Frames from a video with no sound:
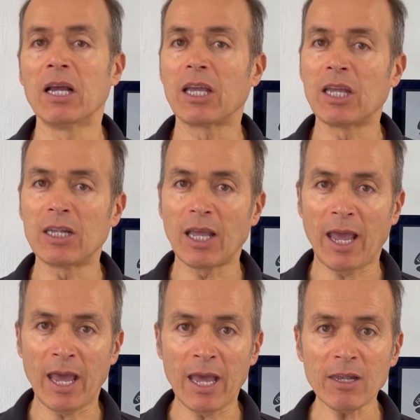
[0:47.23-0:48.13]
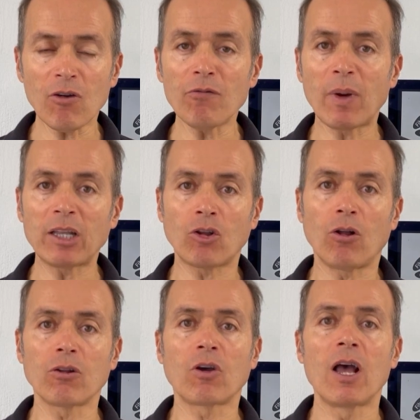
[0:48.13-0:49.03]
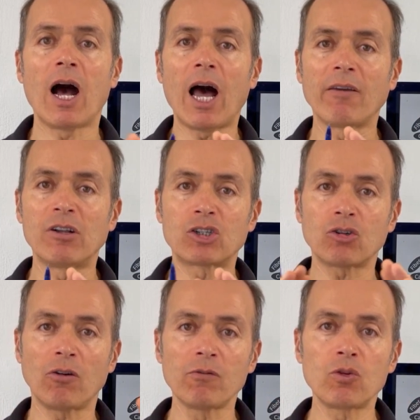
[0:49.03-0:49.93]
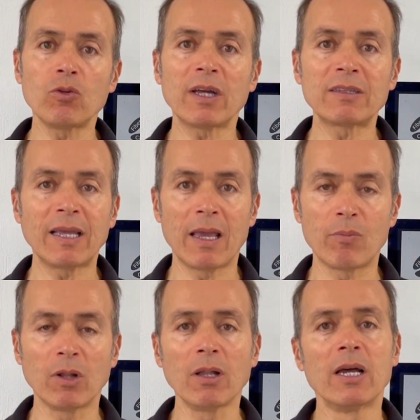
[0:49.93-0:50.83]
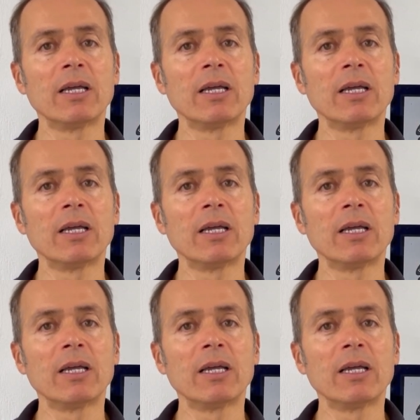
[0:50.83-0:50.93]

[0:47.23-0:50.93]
In the end of my talk, I will show you a table.